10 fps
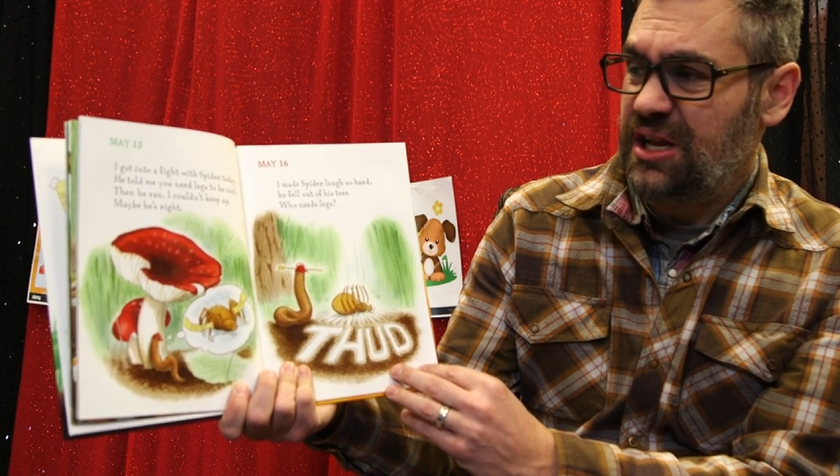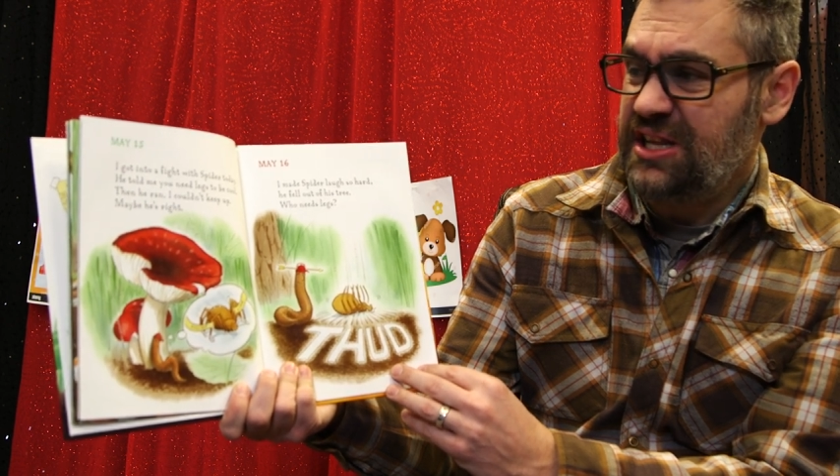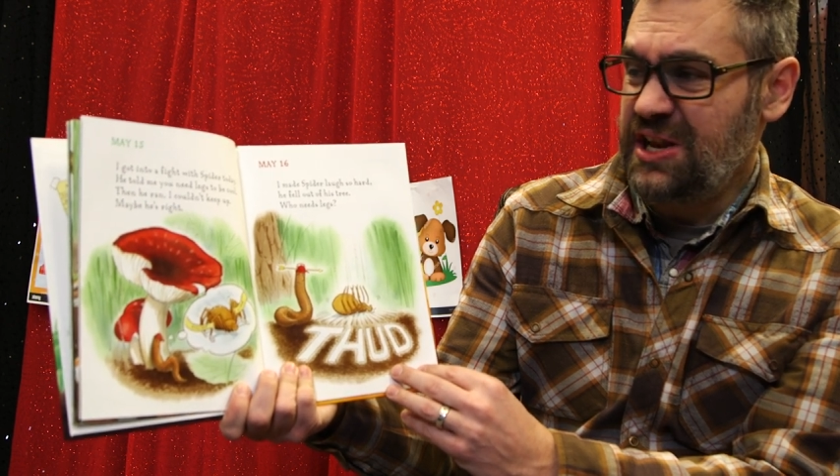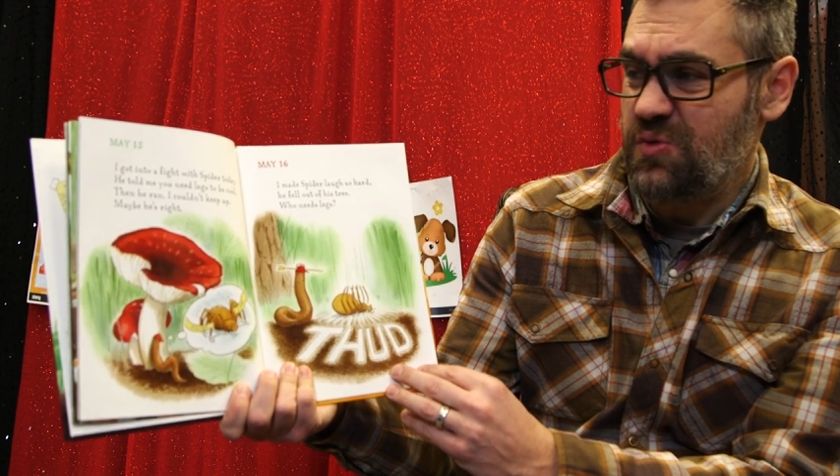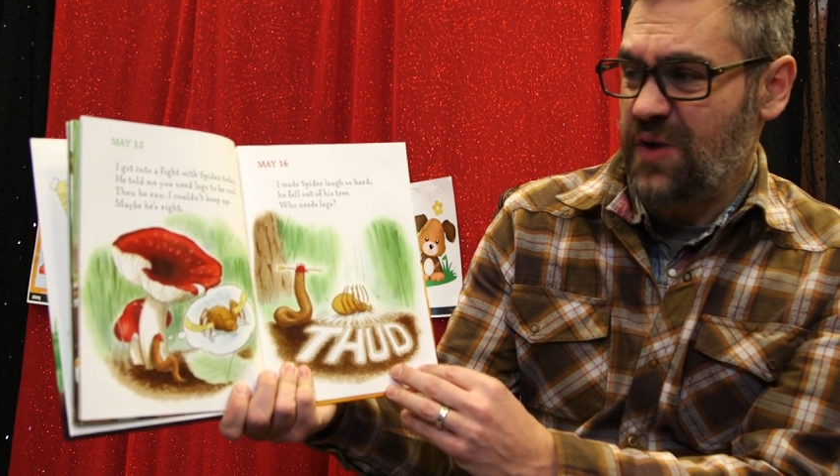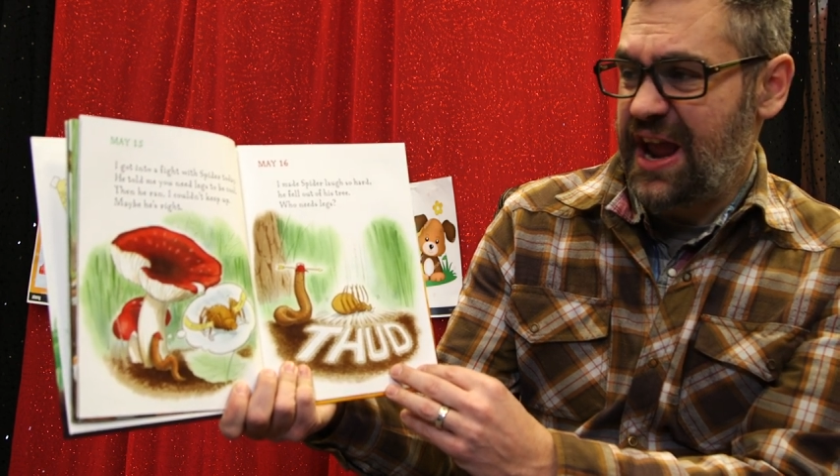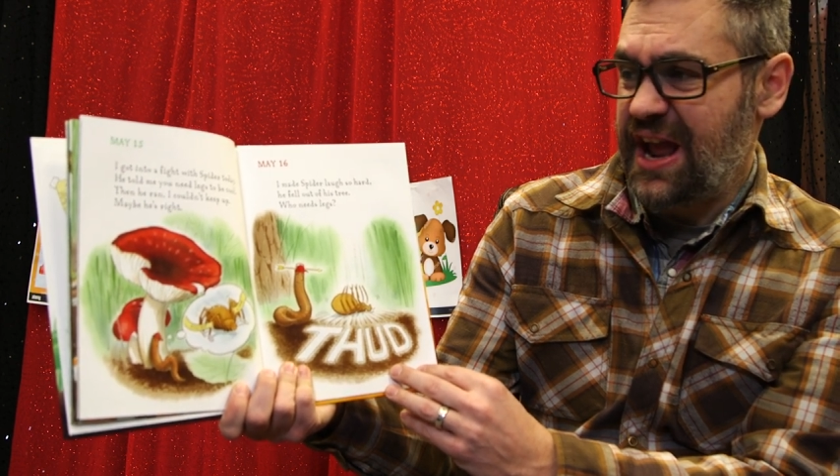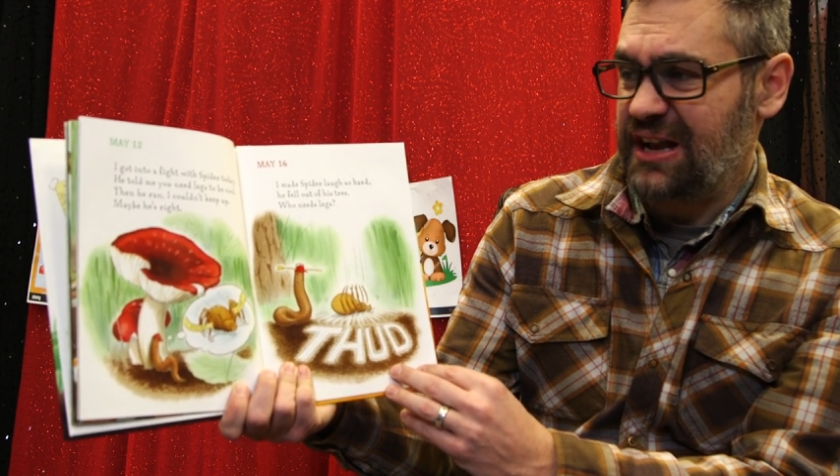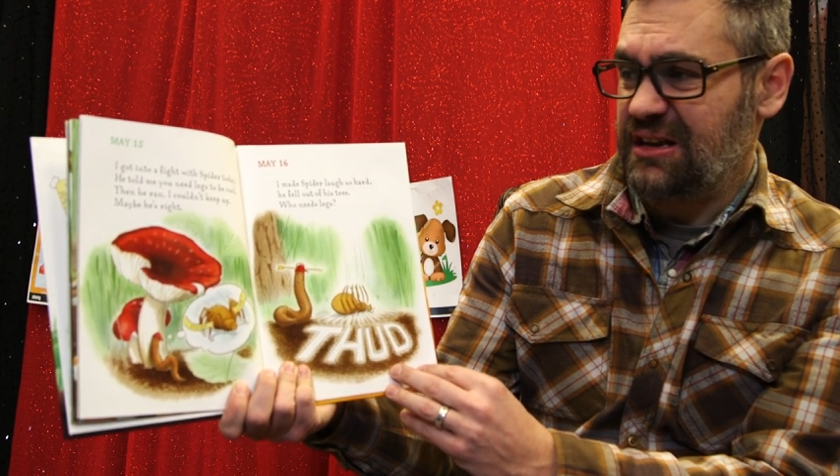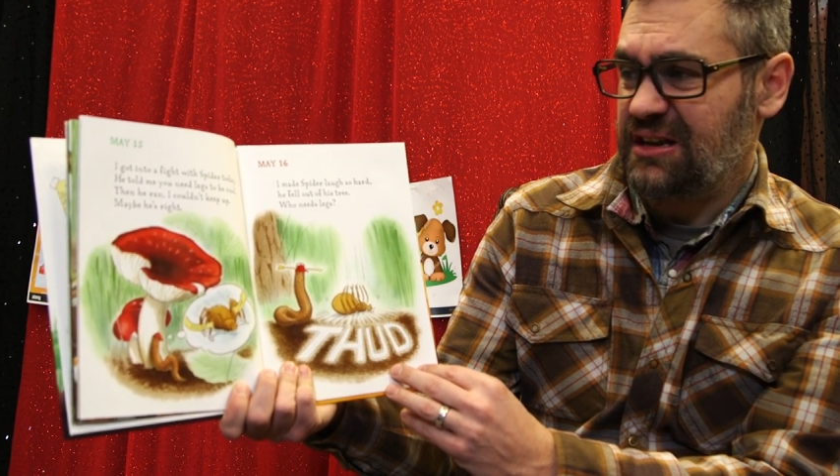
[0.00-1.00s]
Then he
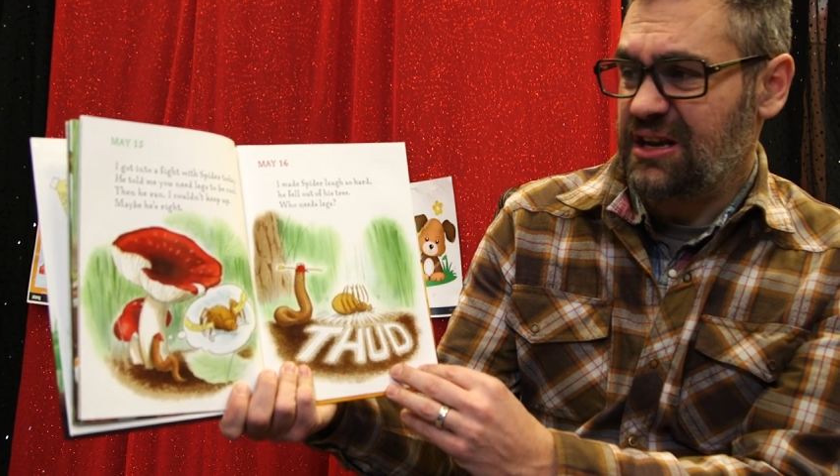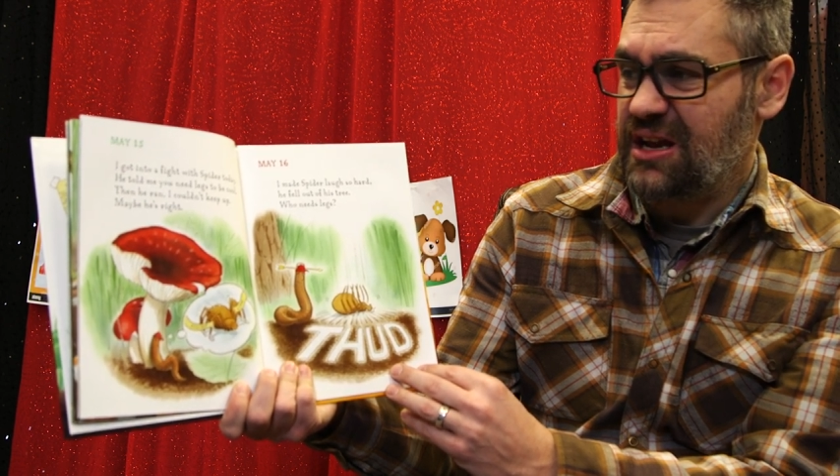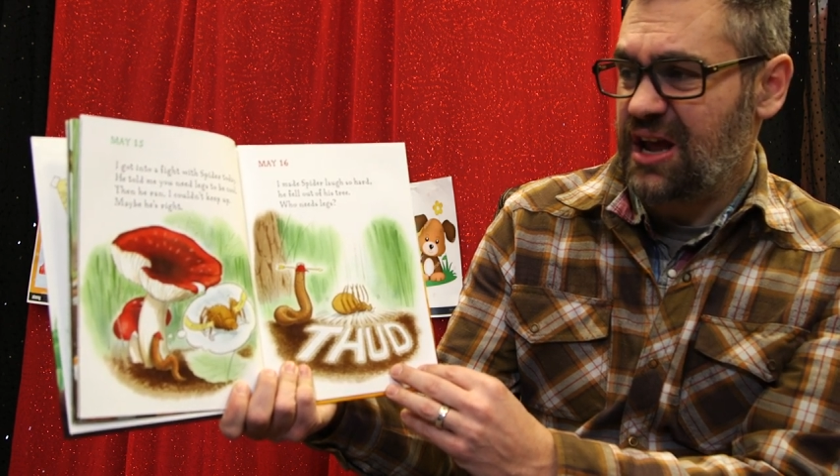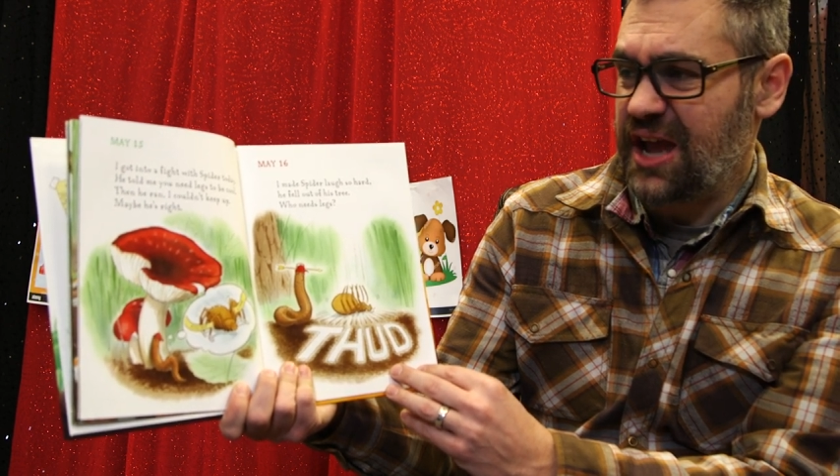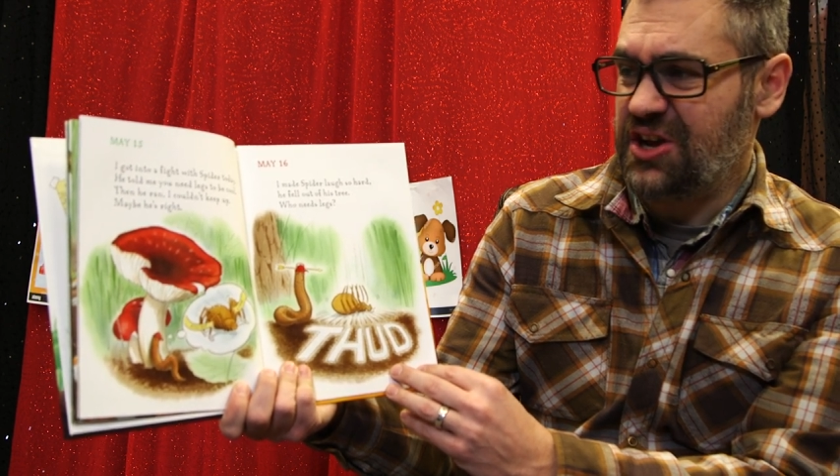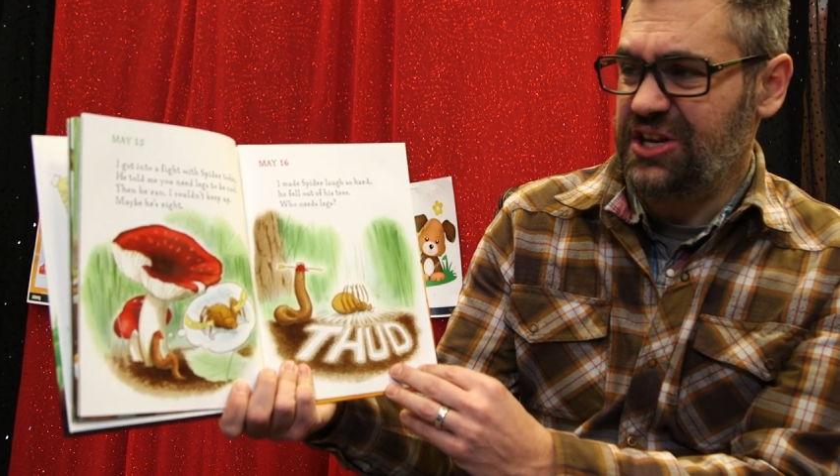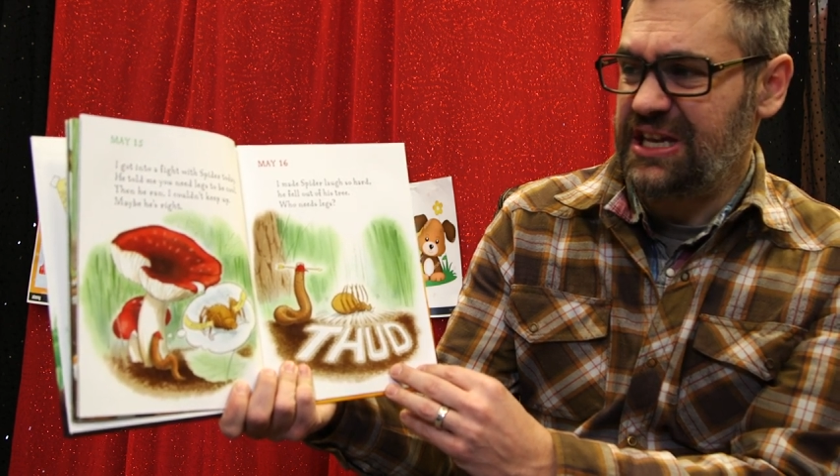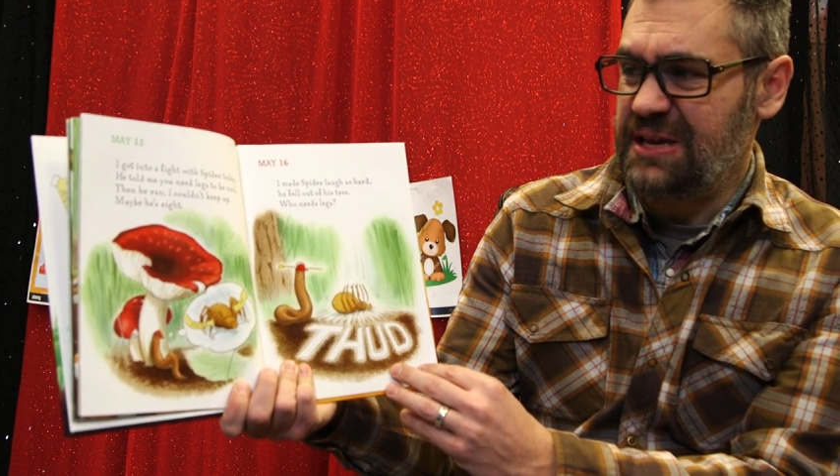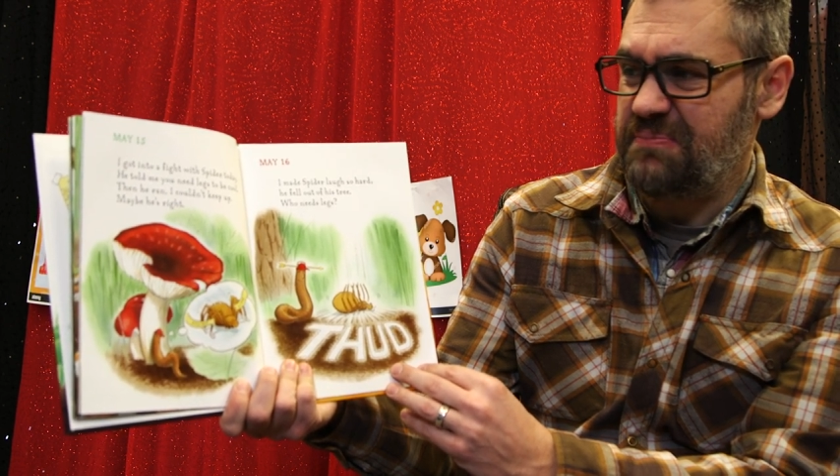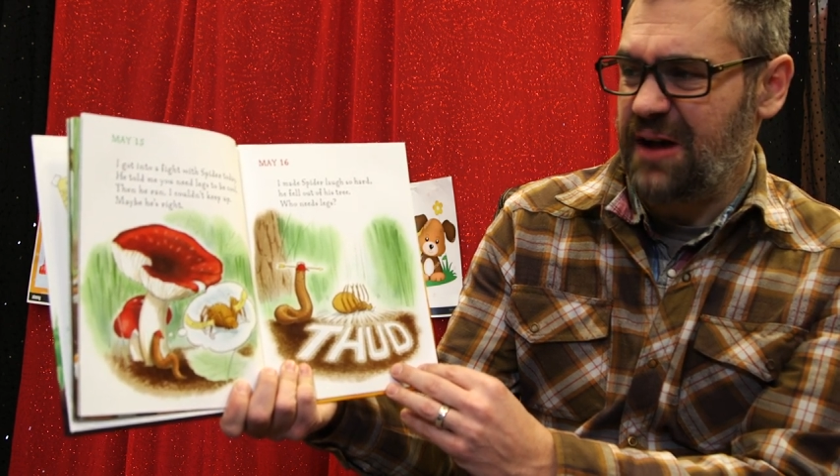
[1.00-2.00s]
ran. I couldn't
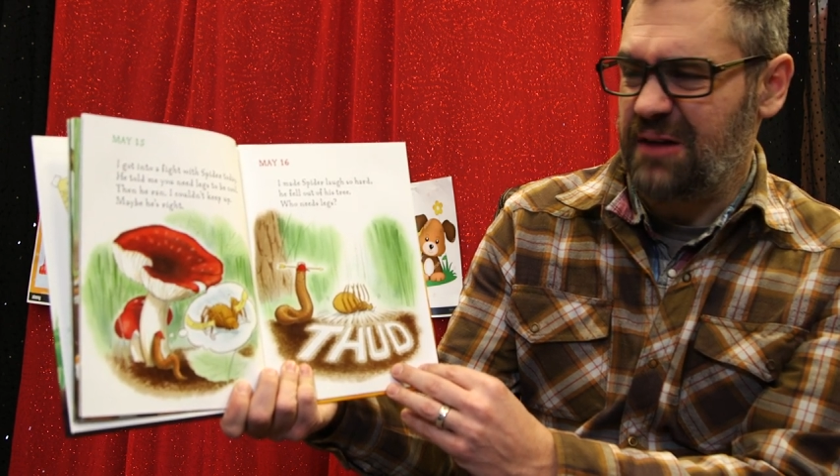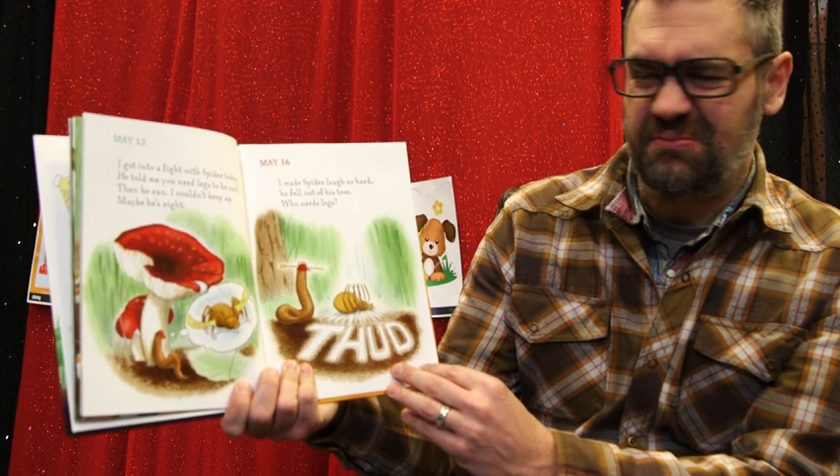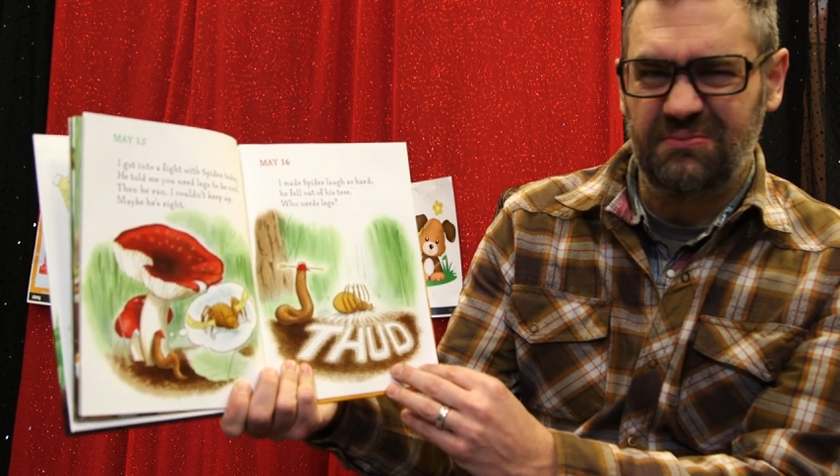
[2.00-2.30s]
keep up.